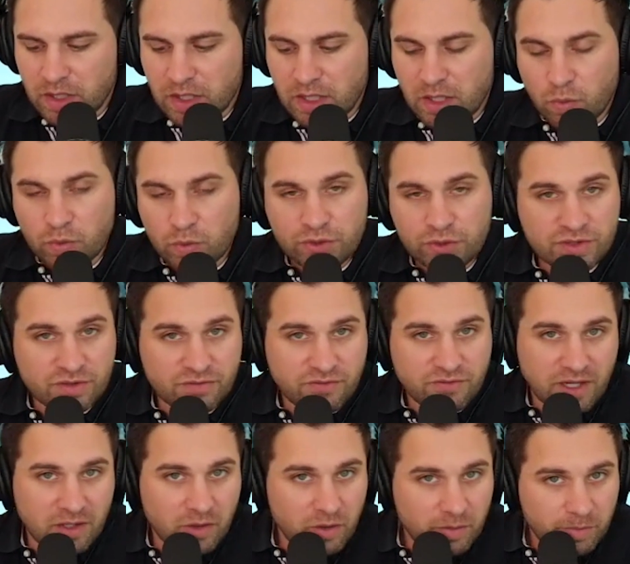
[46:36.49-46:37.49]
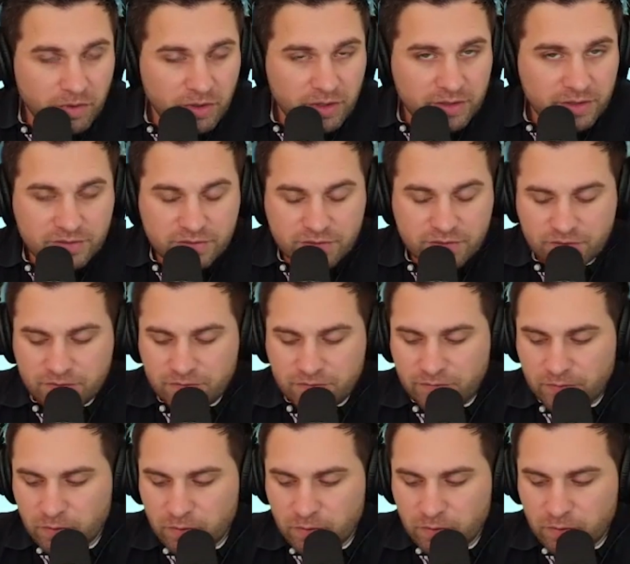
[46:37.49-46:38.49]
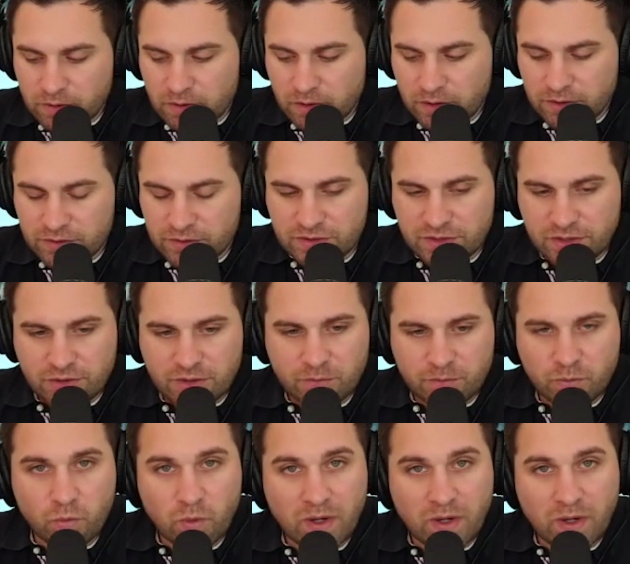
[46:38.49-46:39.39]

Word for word: Uh, we're using Follow Up Boss for yep. our CRM.